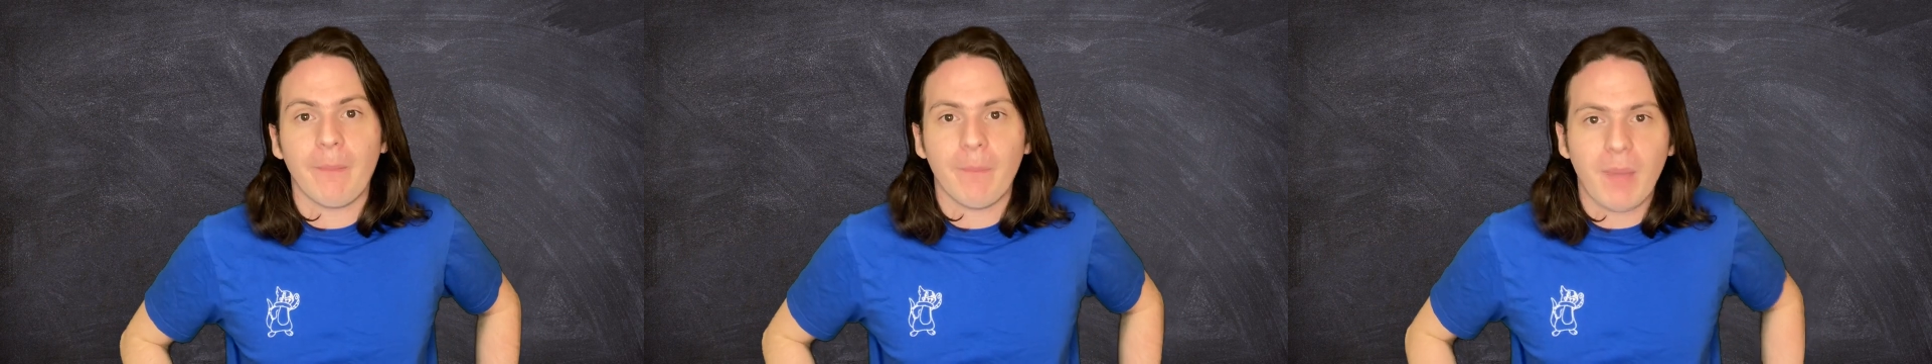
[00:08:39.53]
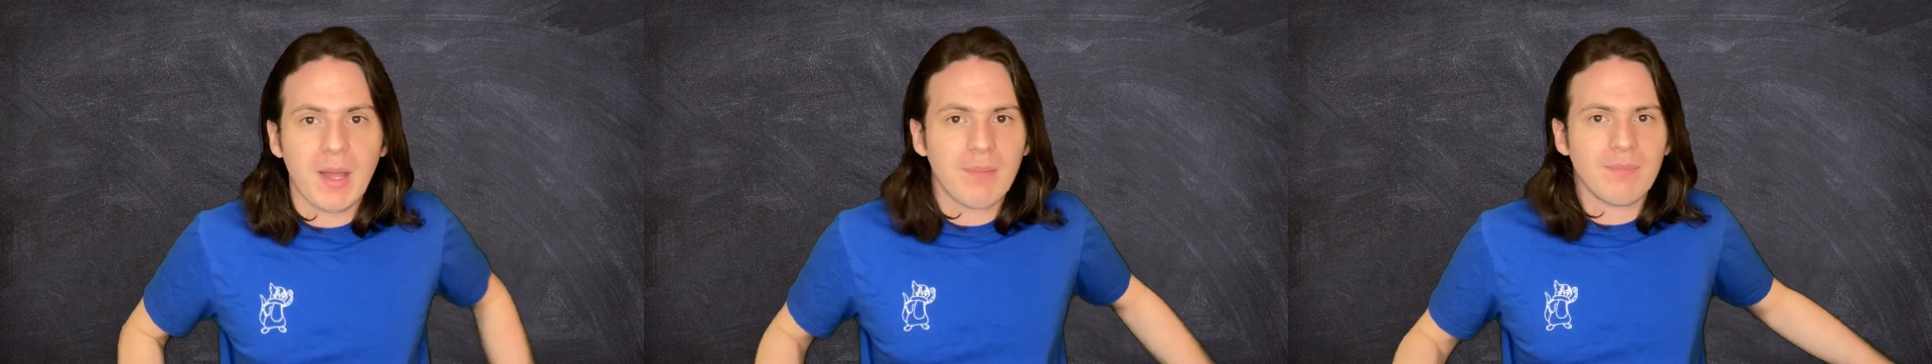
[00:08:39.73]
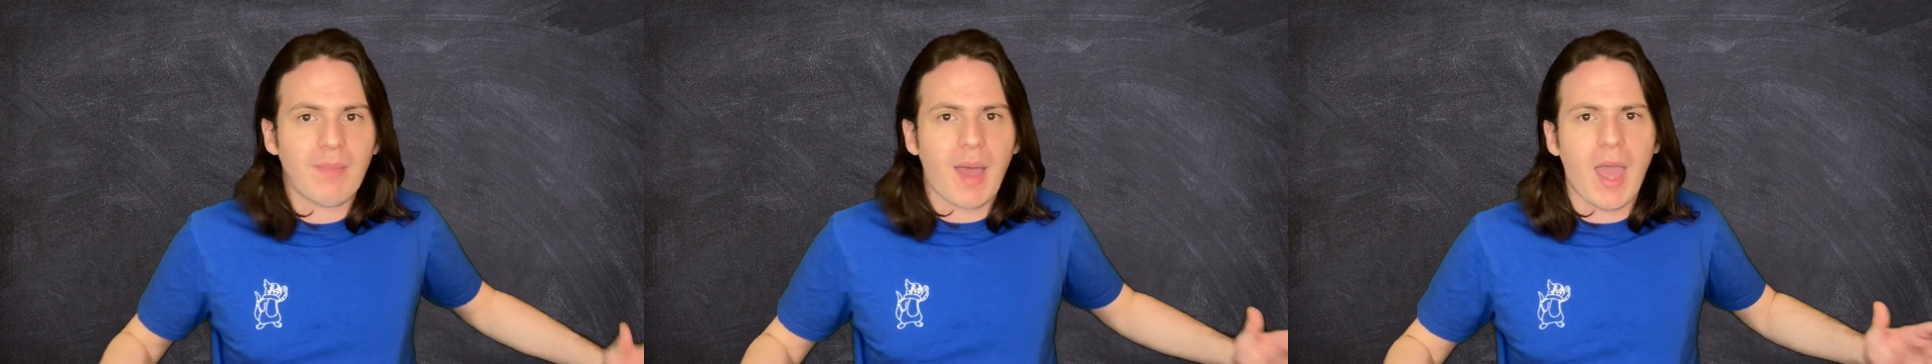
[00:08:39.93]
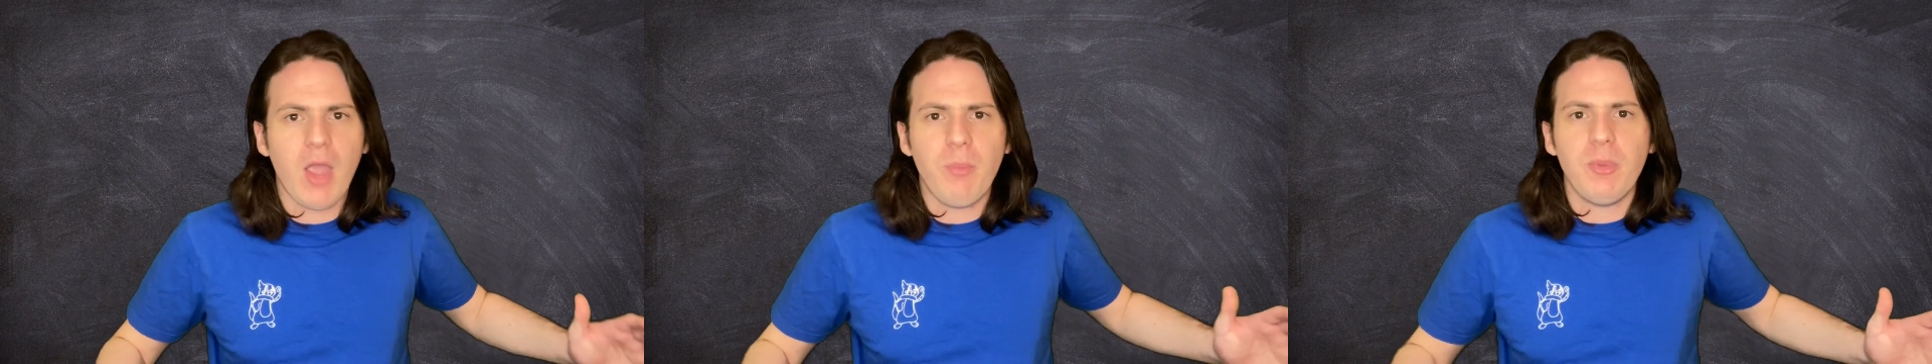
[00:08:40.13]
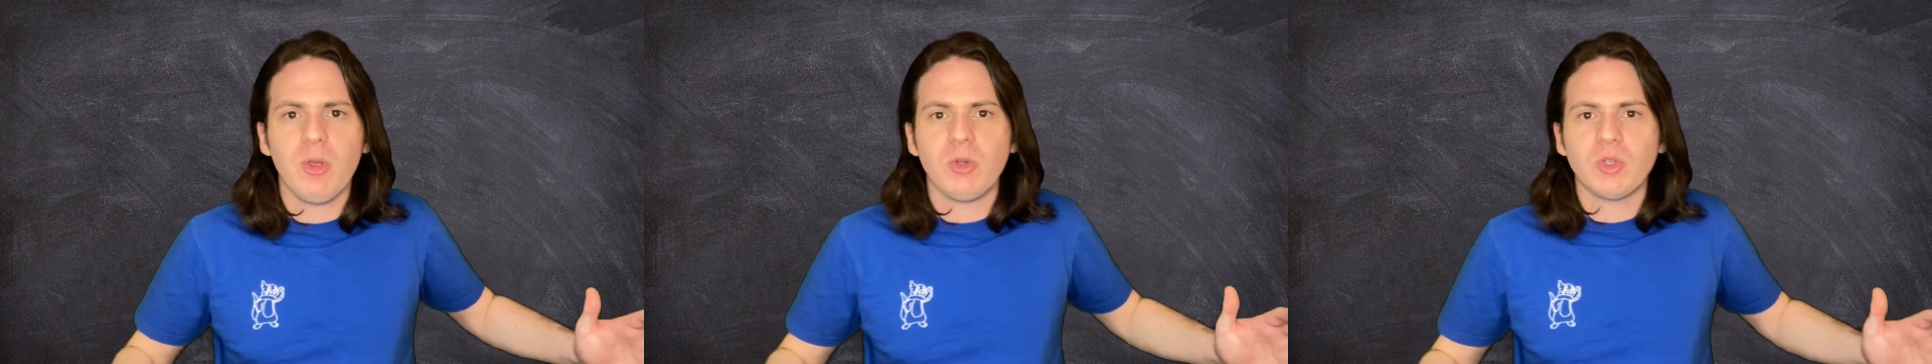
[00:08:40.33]
But I
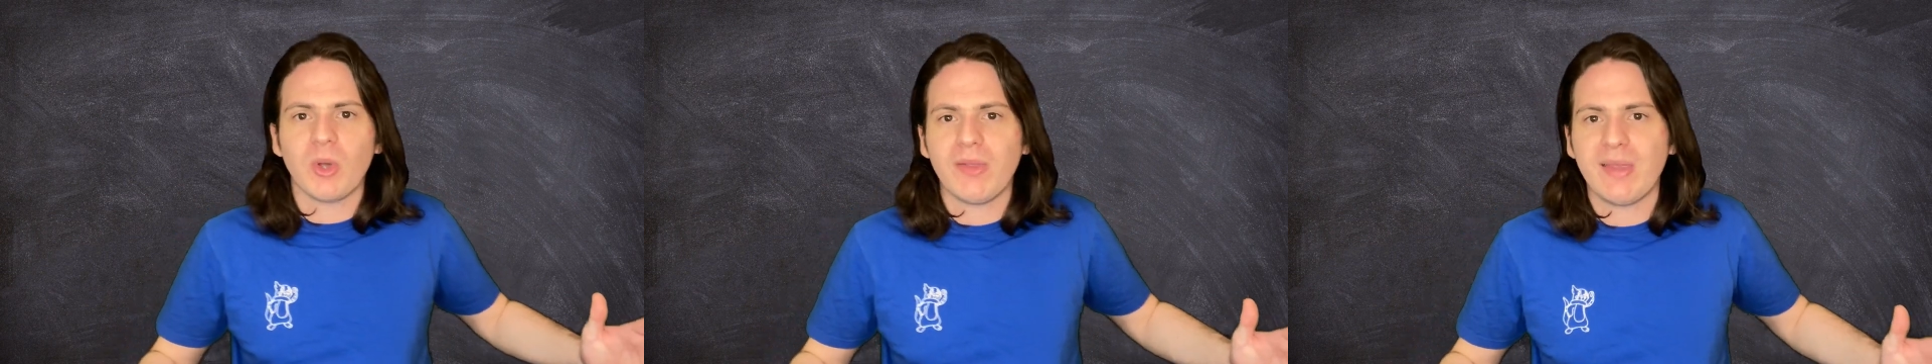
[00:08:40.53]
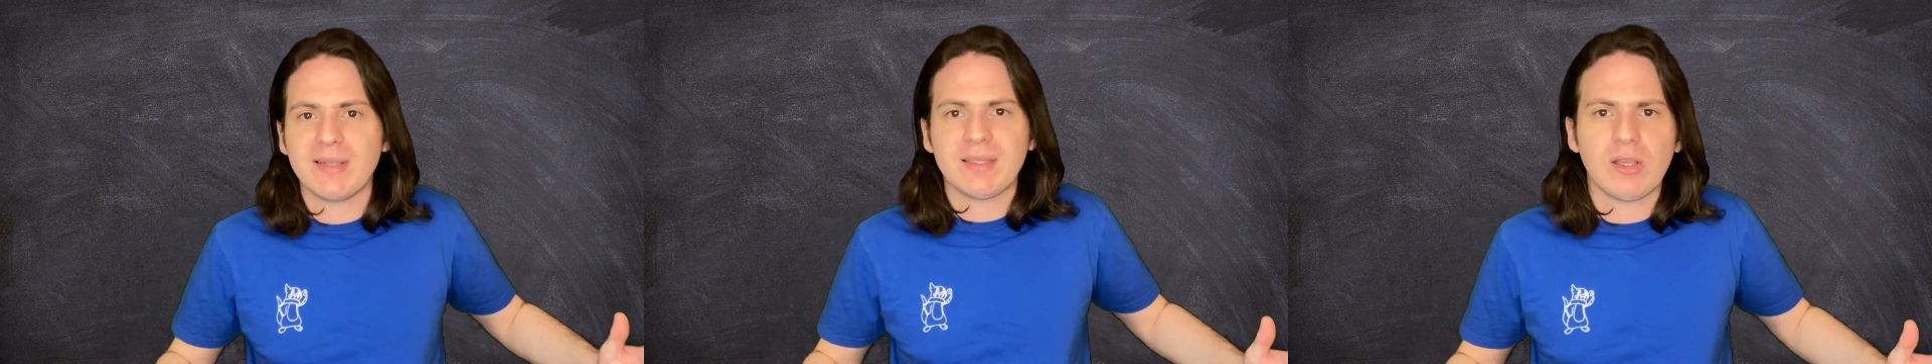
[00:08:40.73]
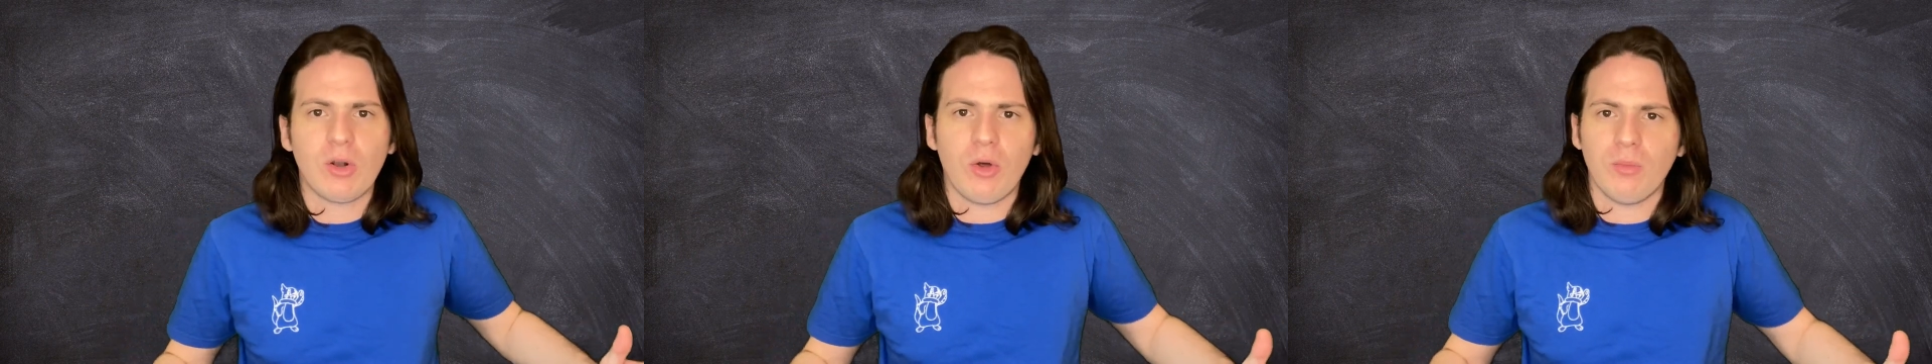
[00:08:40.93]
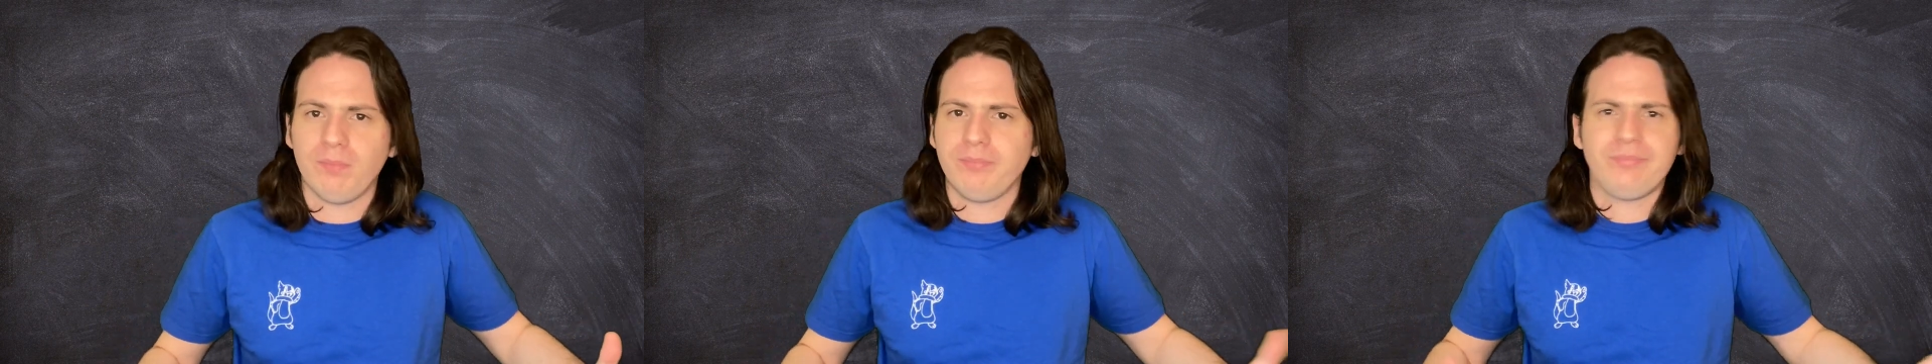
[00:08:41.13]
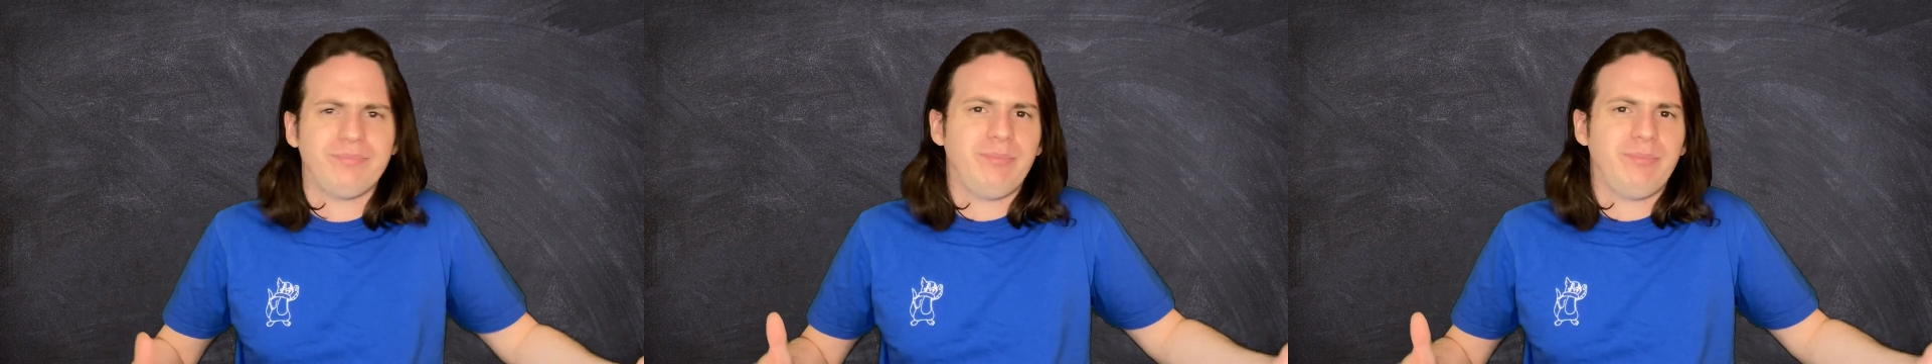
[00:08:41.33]
hope you enjoyed this little